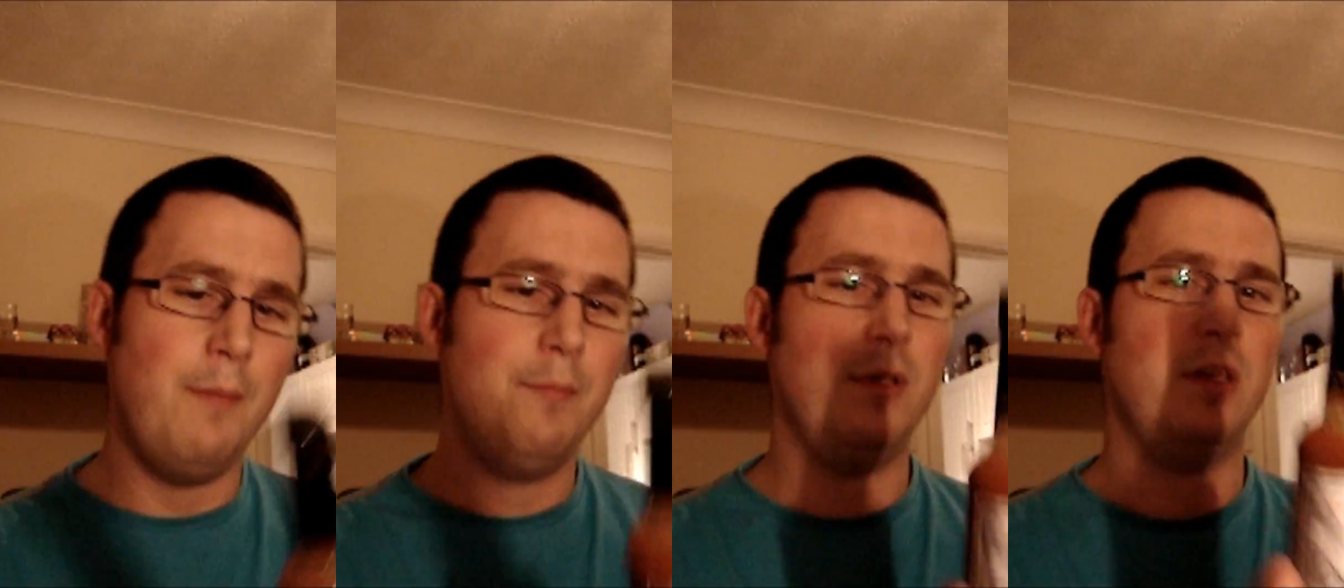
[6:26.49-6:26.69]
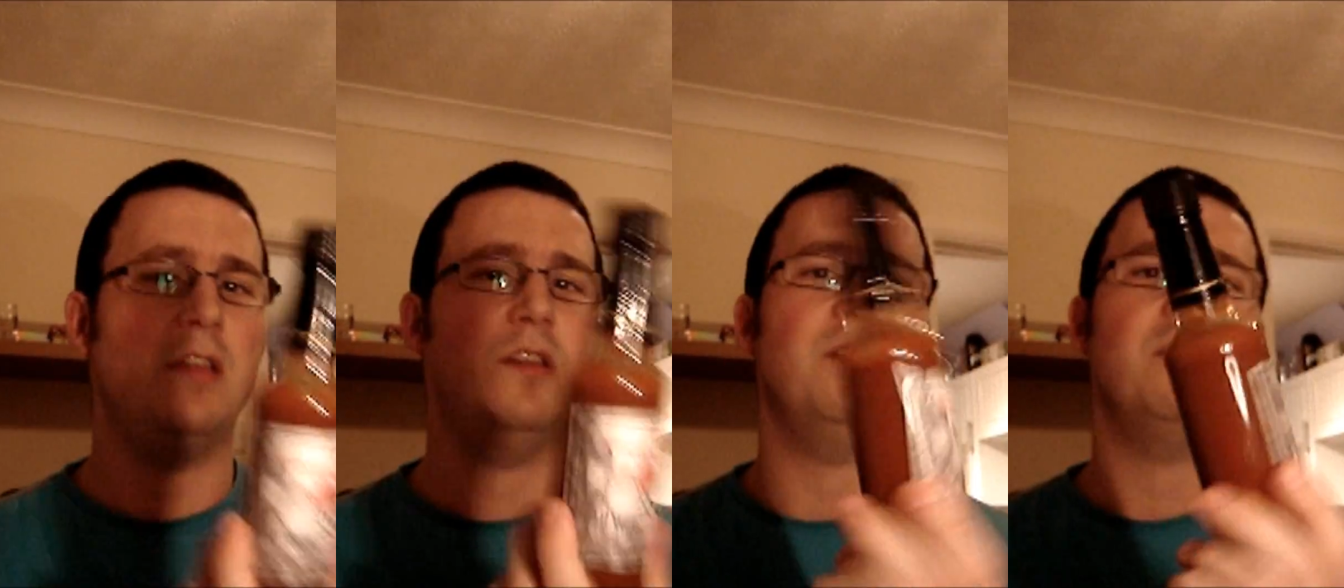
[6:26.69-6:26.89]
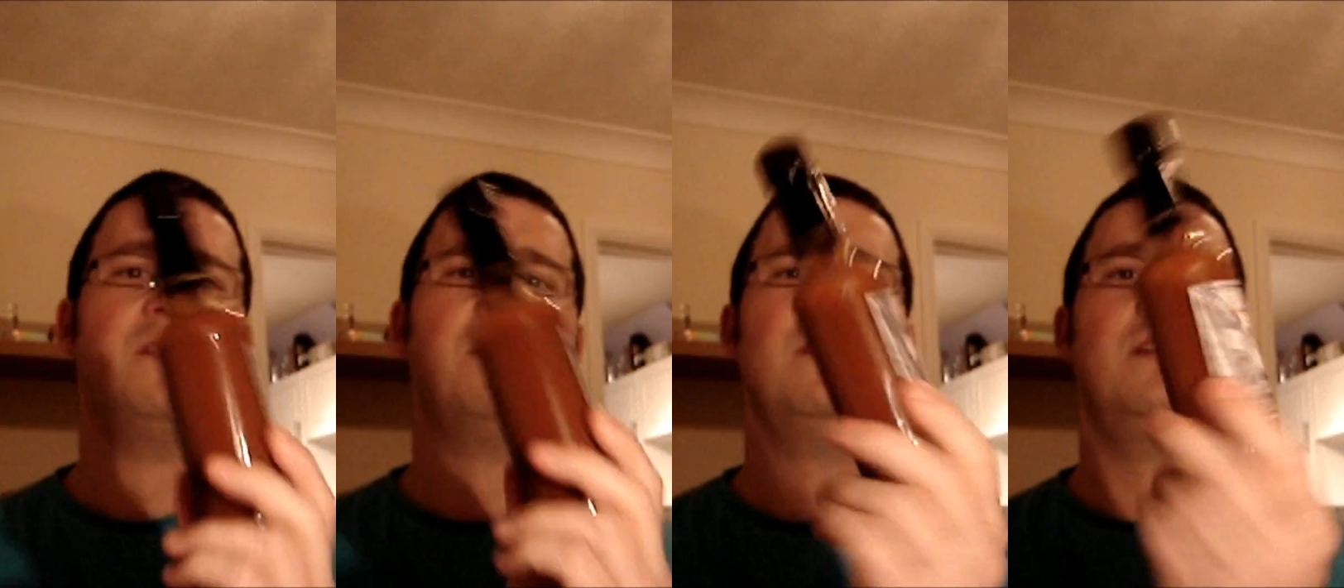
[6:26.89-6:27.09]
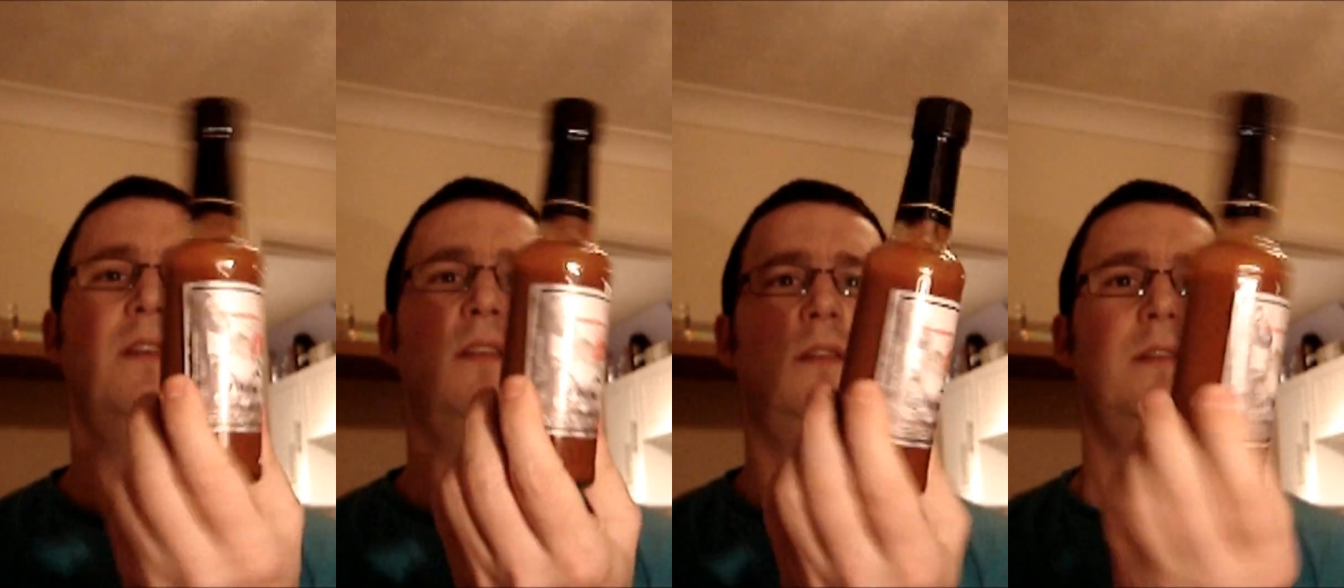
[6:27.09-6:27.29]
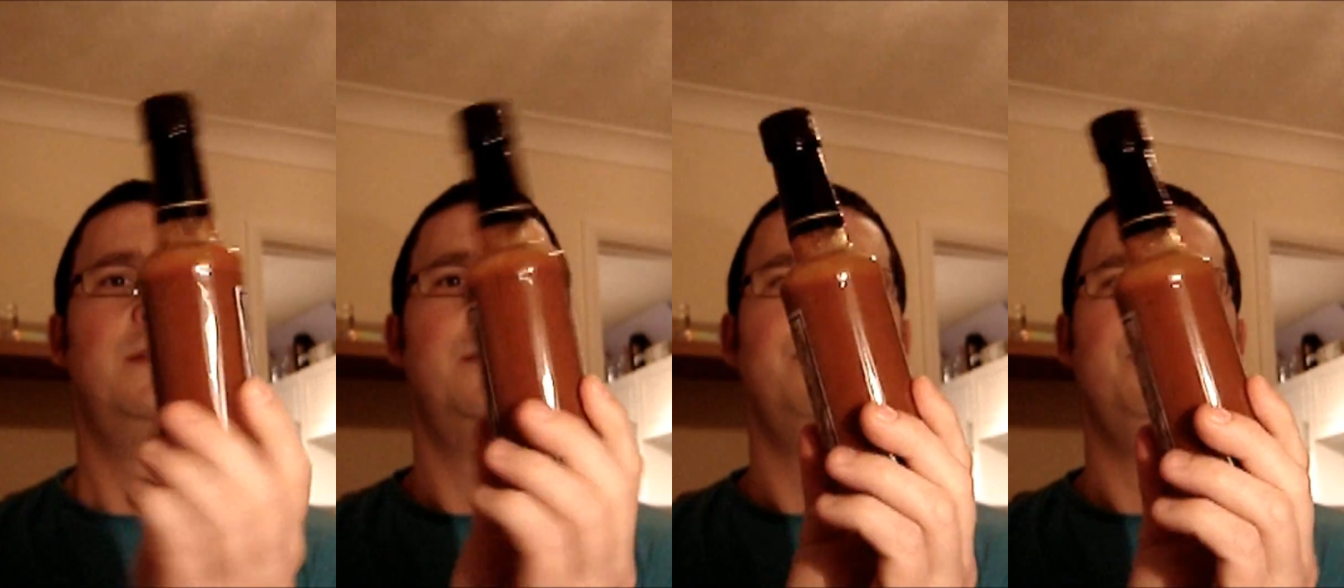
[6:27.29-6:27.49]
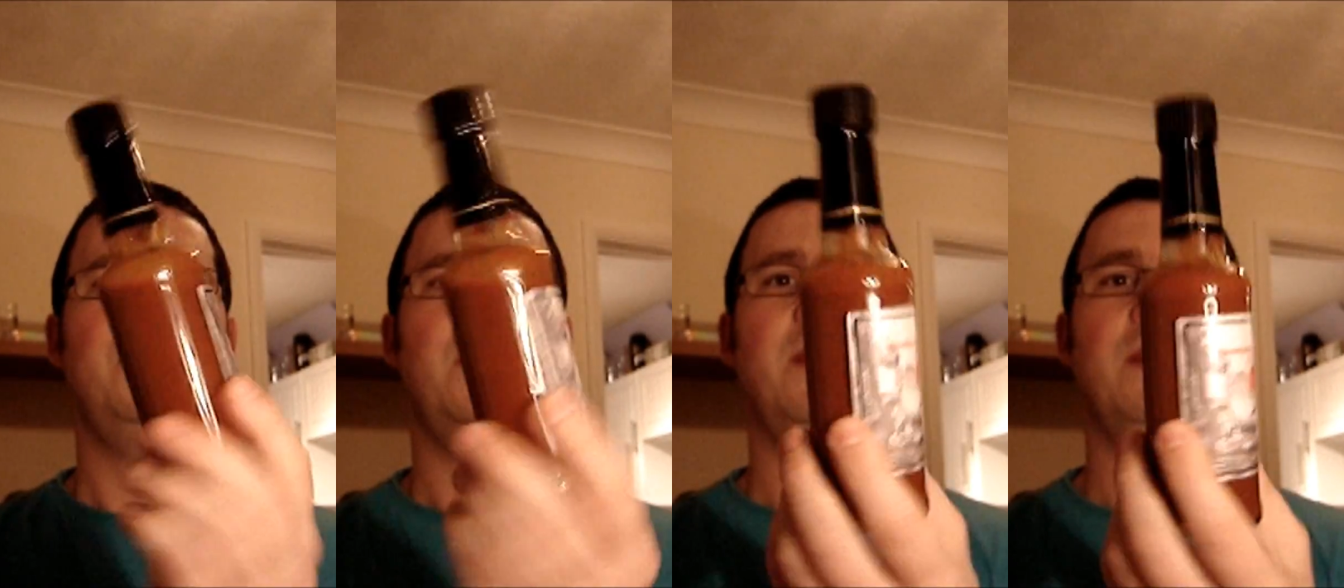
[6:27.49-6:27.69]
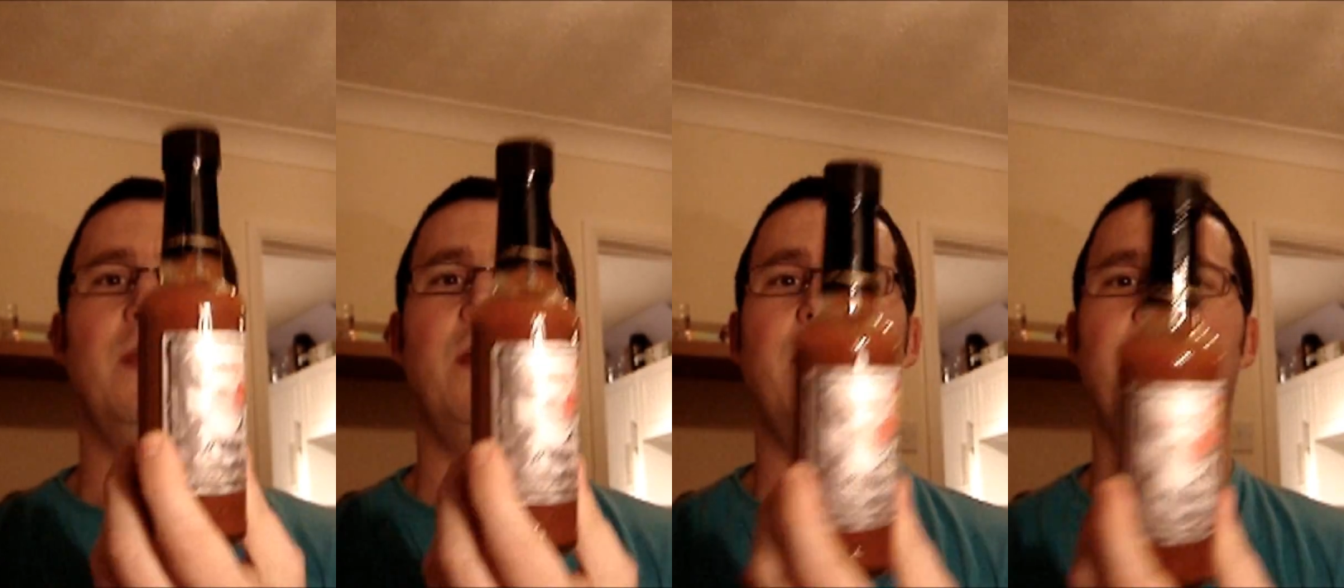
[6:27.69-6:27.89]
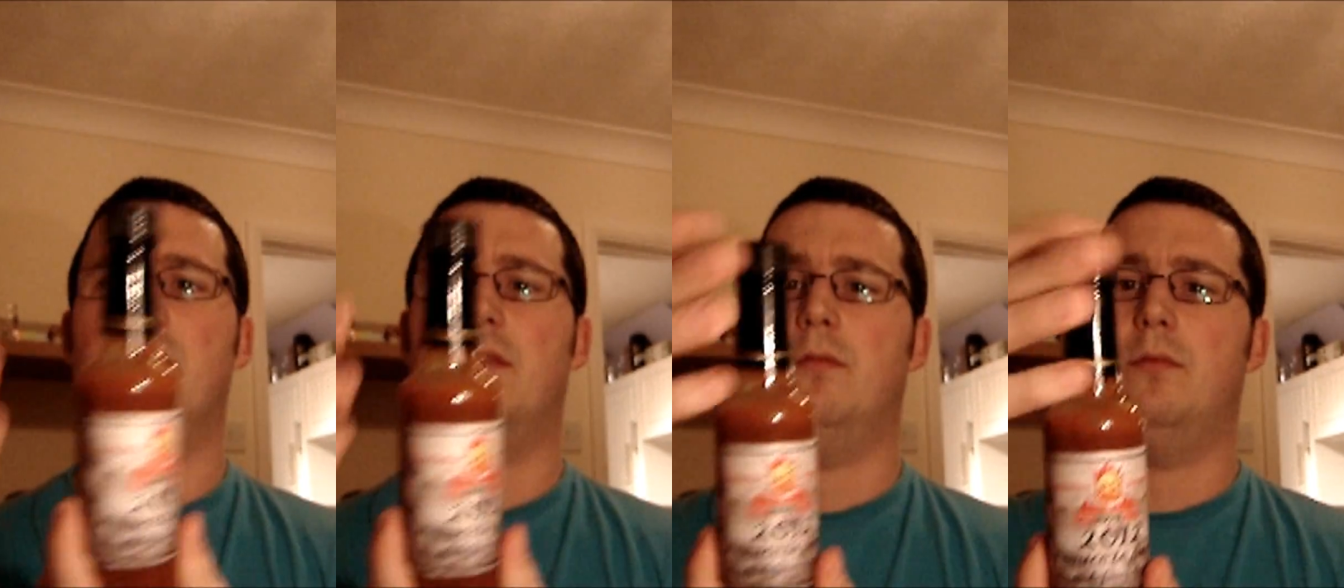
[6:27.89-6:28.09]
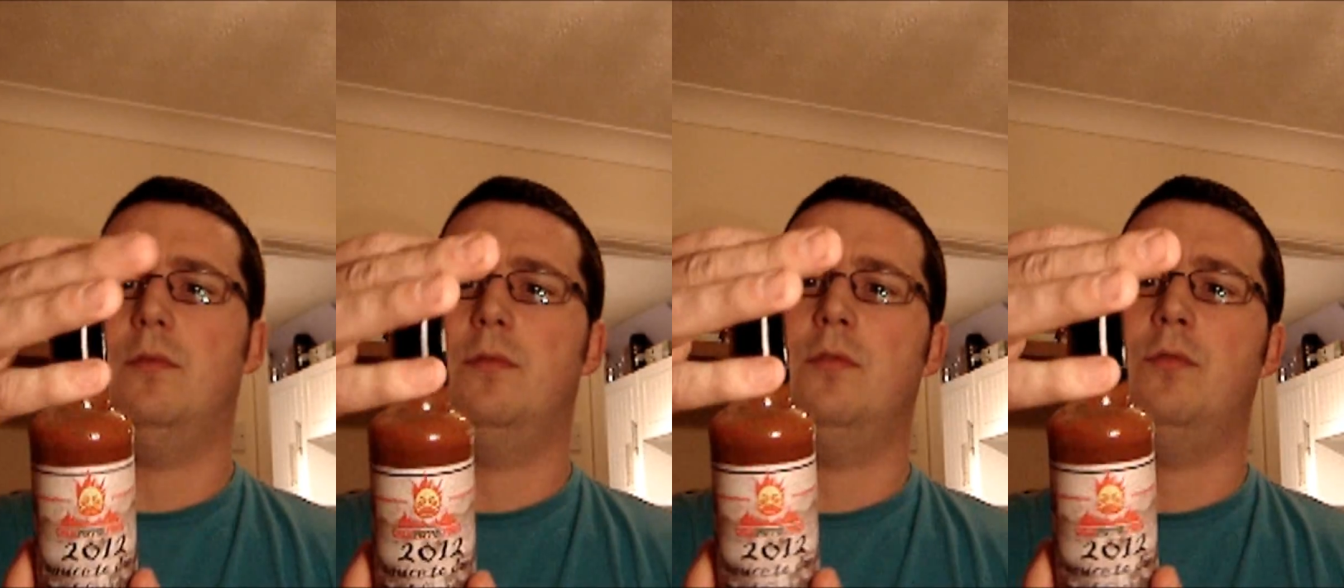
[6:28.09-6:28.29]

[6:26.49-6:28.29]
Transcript: because, you know,